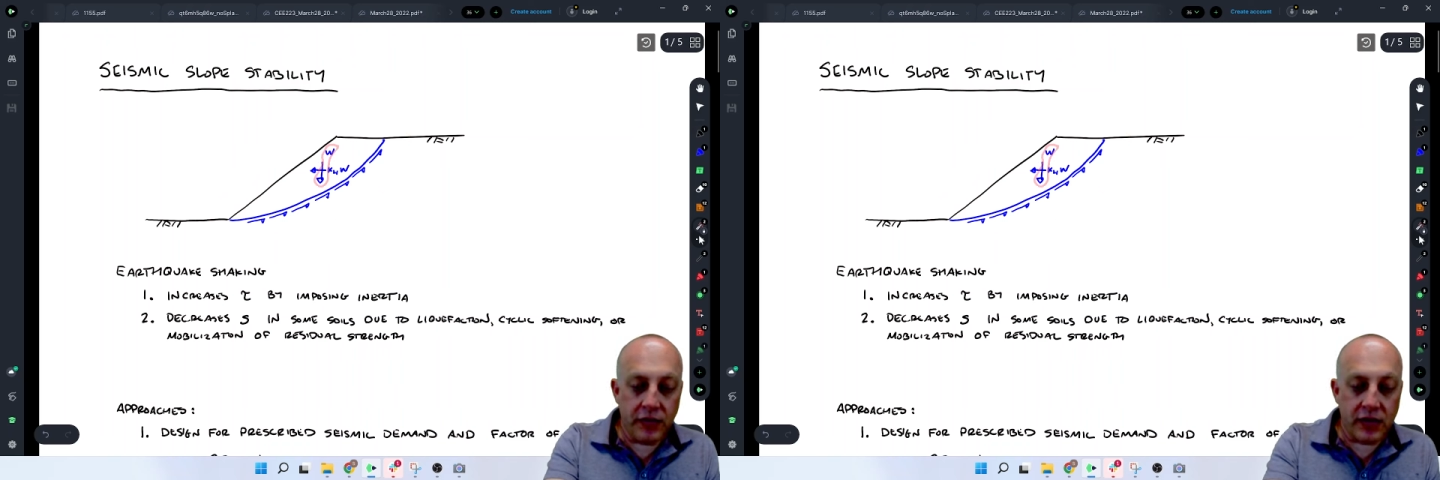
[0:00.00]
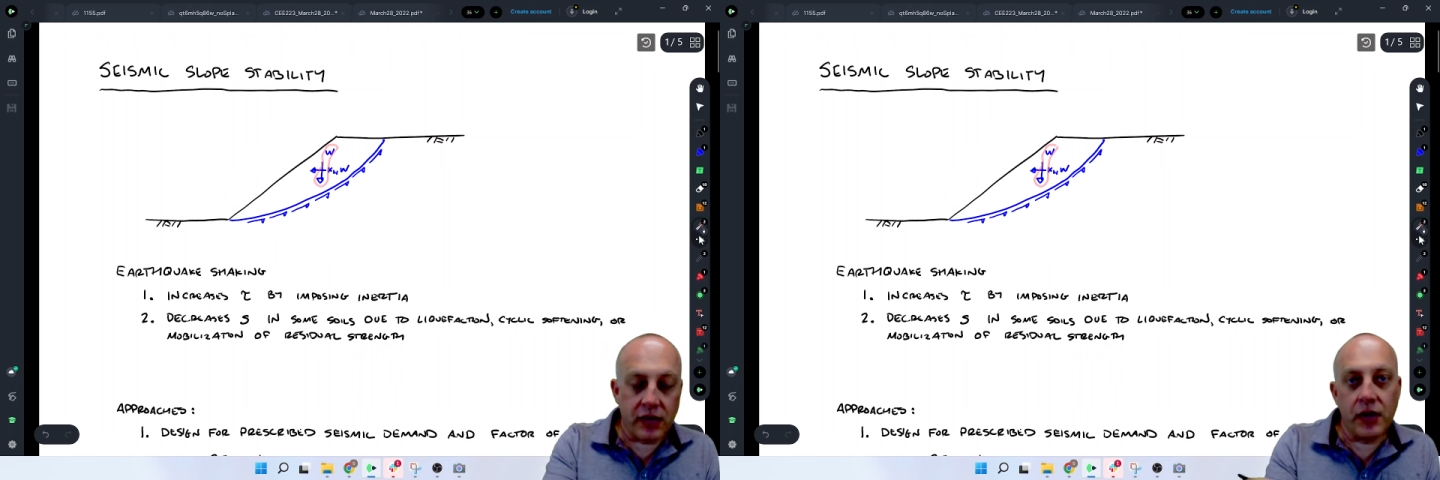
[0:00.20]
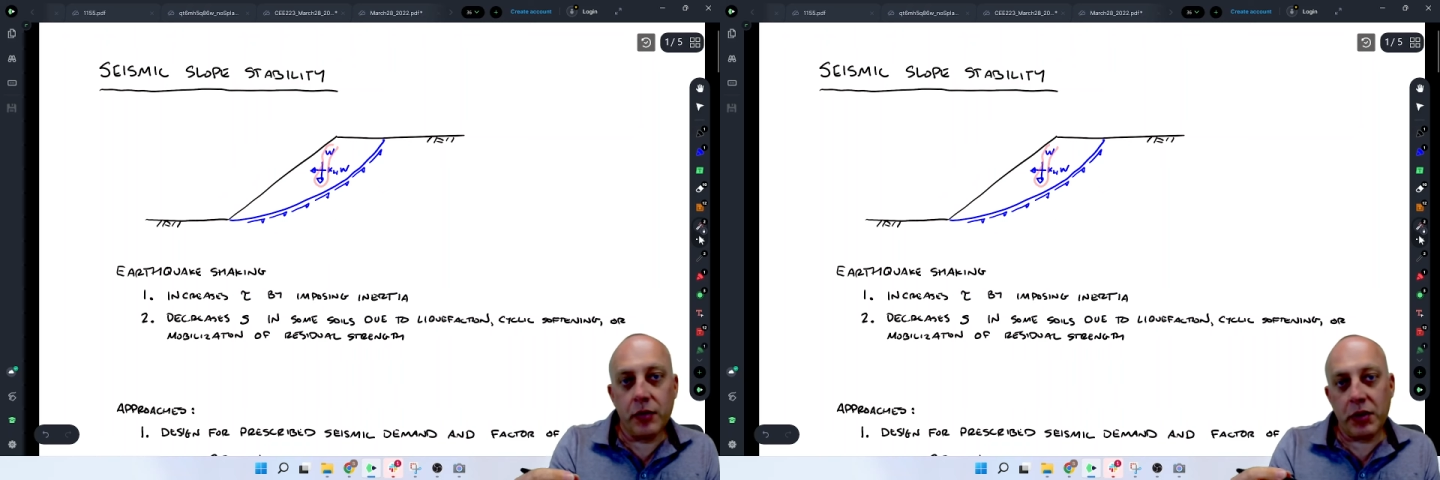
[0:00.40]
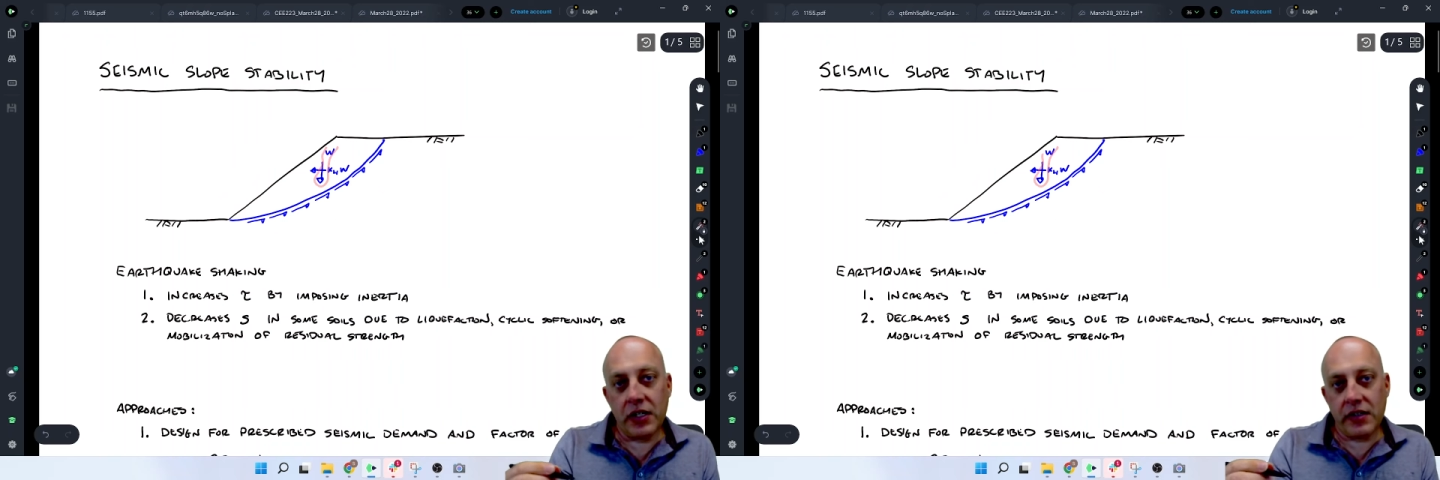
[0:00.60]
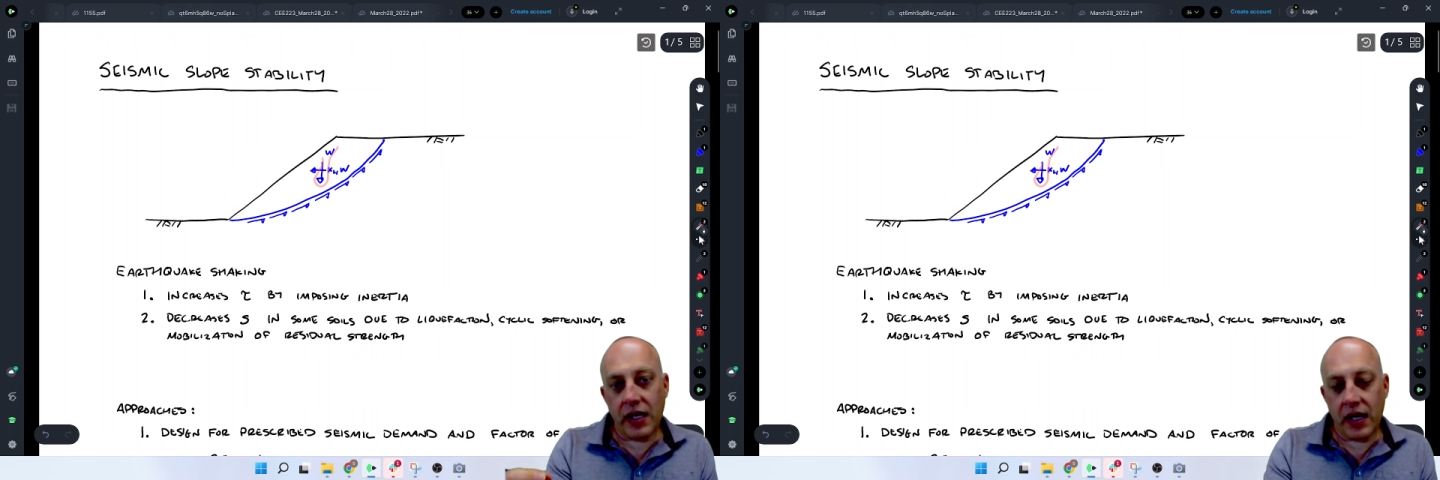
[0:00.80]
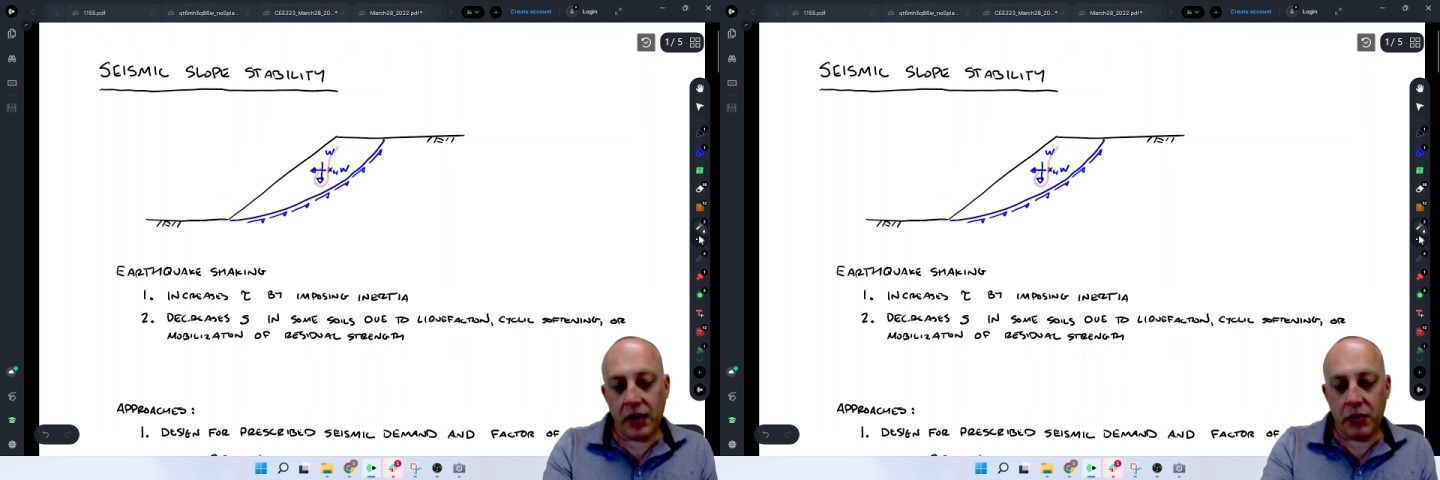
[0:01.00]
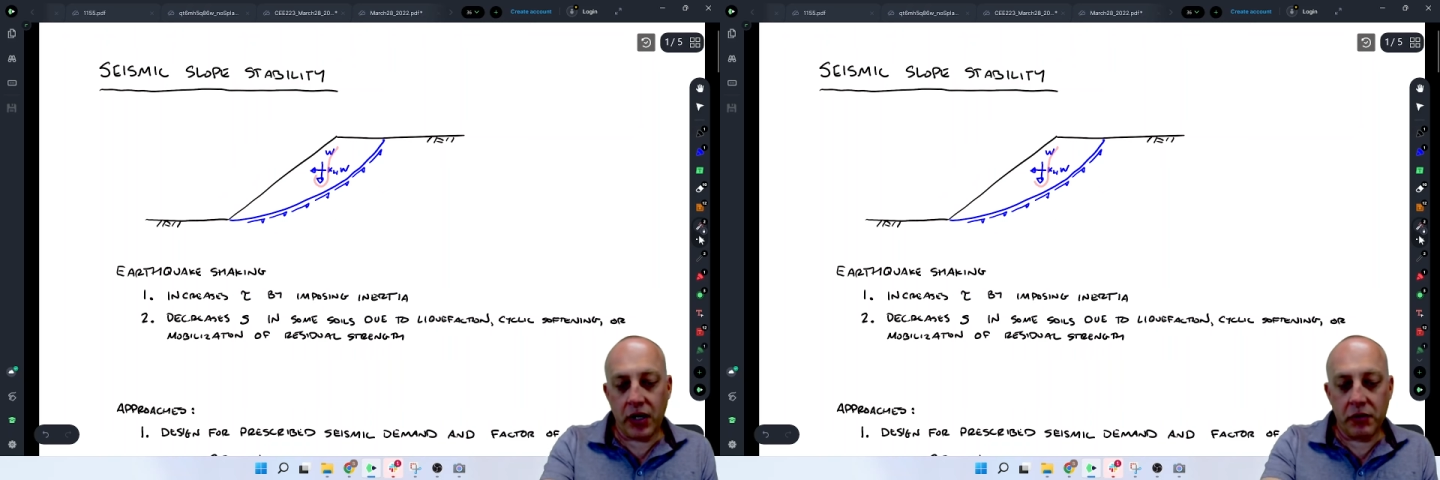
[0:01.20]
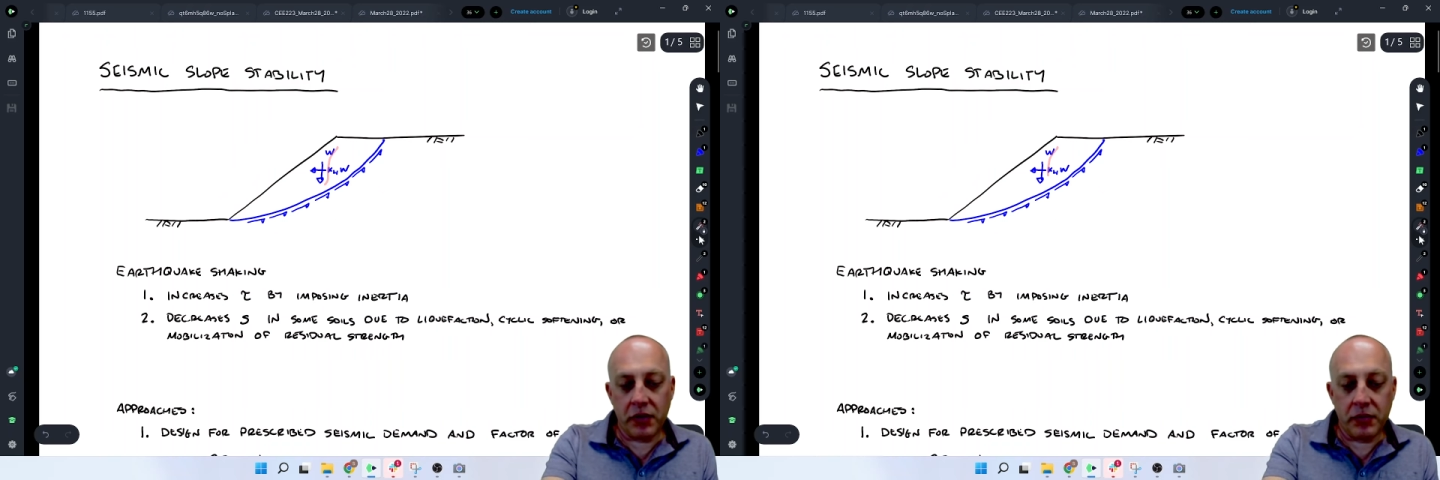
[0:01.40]
slope in a static
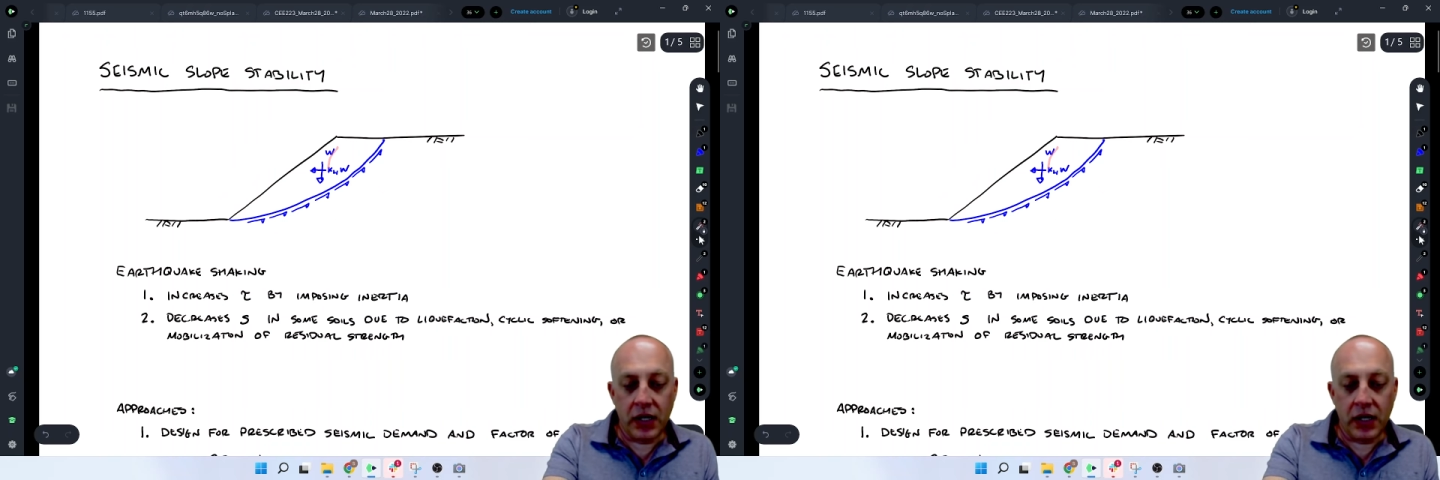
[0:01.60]
problem.